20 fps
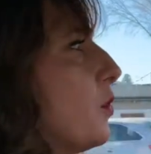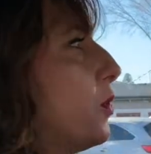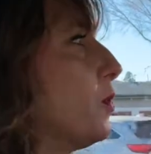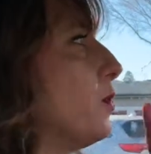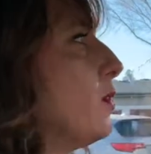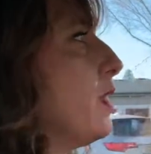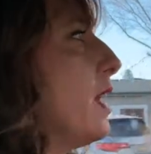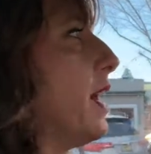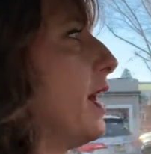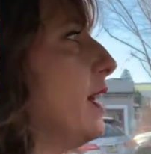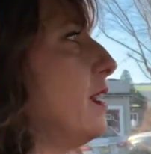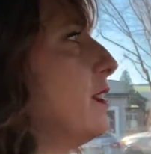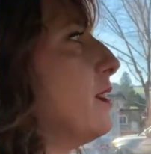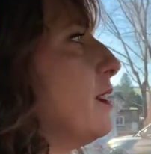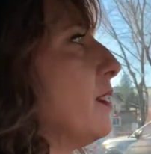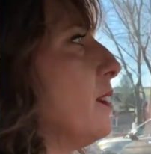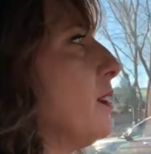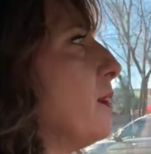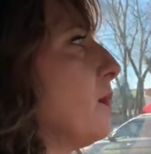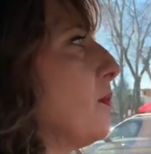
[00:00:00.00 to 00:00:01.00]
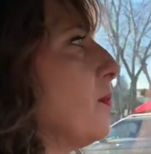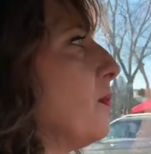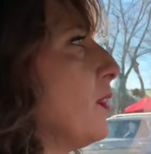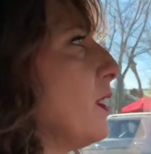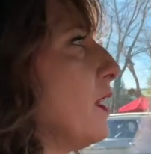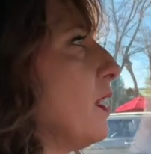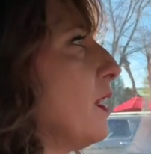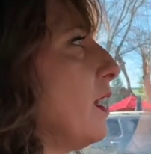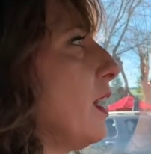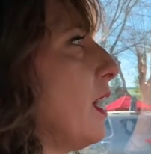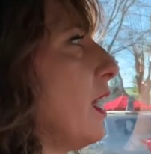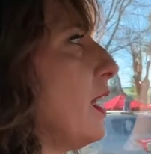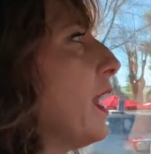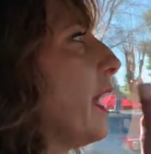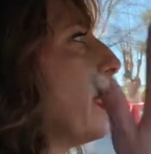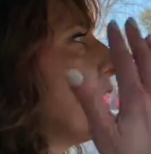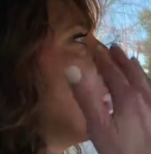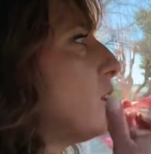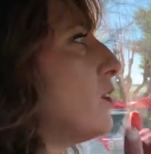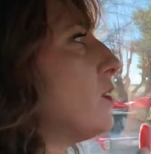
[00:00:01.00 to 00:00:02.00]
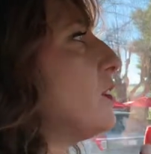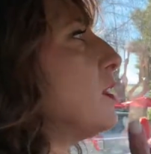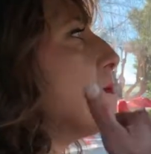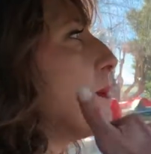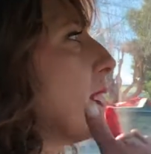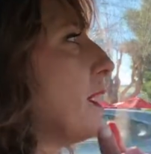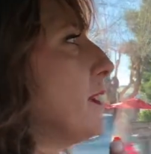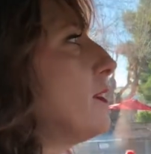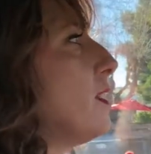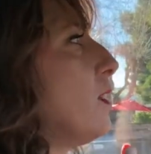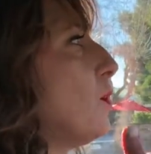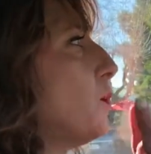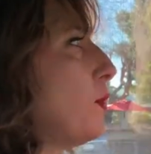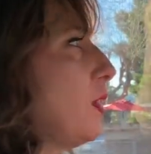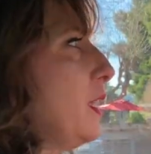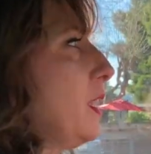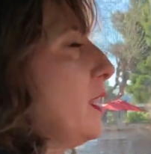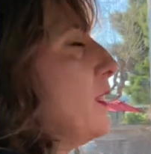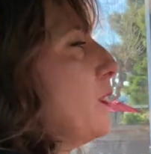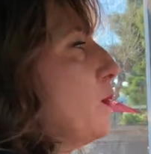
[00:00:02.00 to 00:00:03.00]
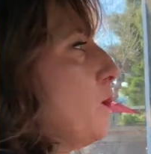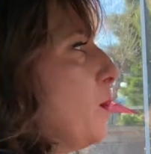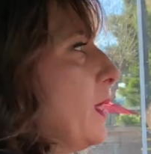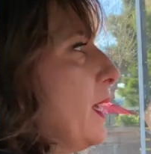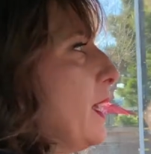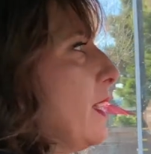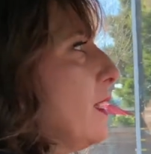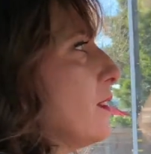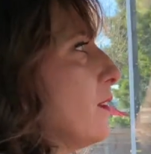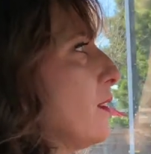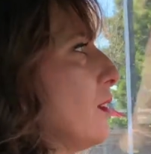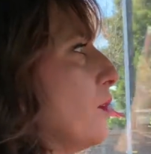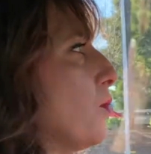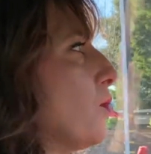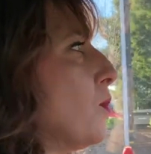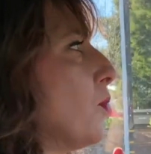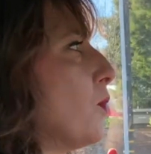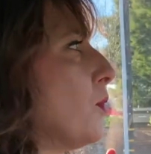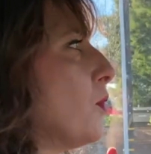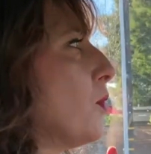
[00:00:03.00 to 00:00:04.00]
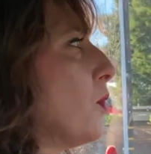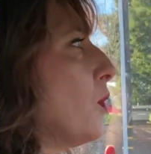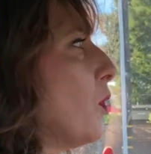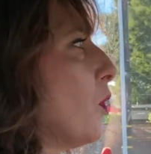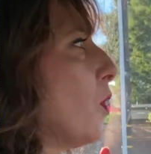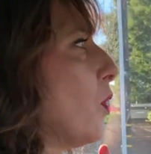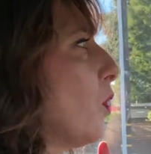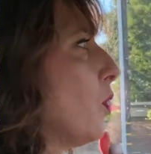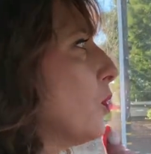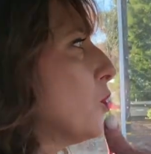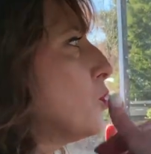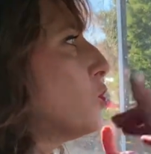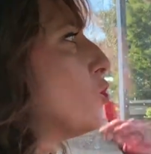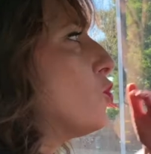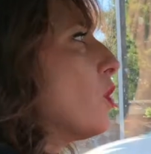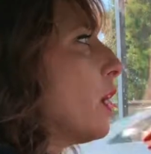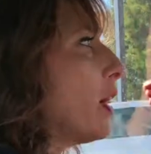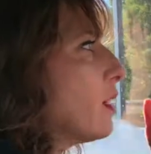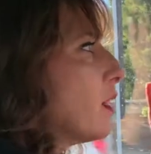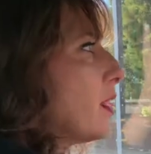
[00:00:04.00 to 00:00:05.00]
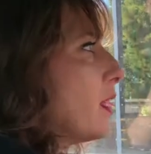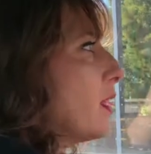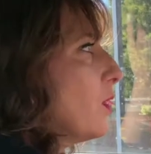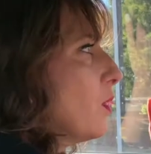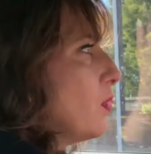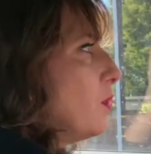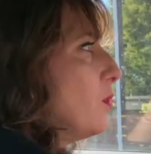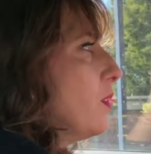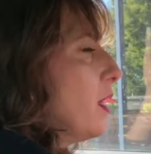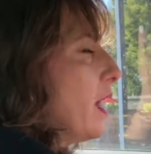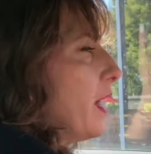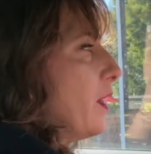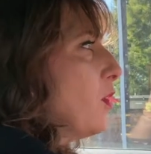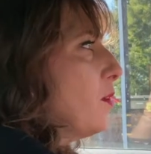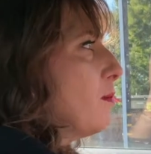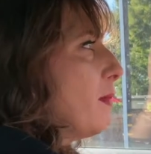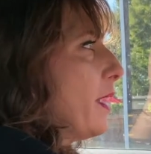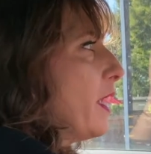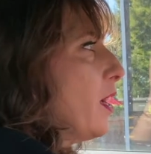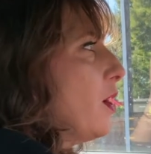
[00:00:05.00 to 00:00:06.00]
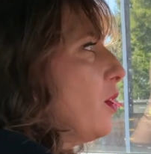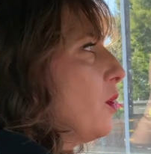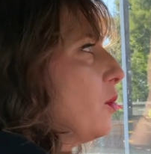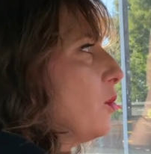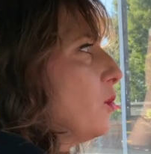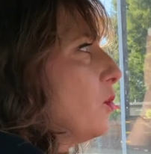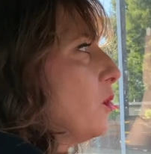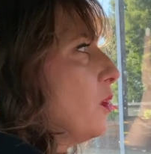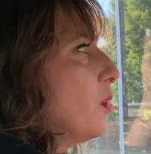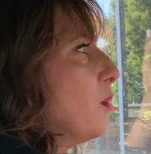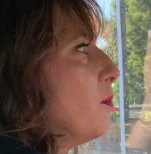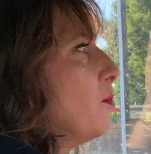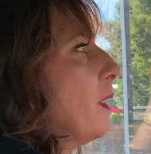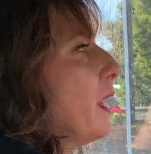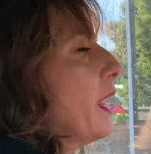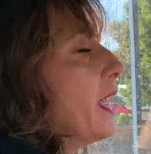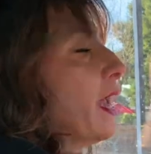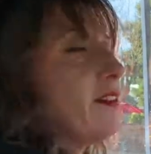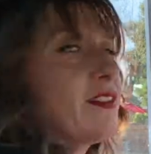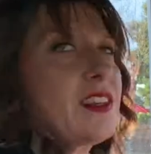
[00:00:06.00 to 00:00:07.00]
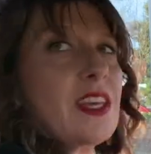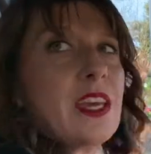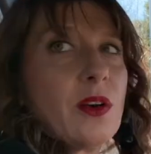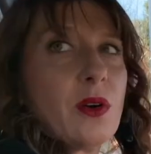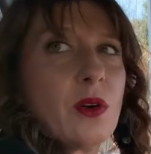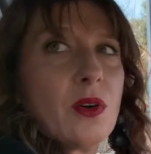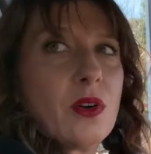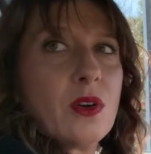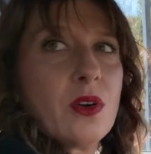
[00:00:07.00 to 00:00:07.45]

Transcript: through that. And I could see myself in his place of struggling through that on my own, but I have you.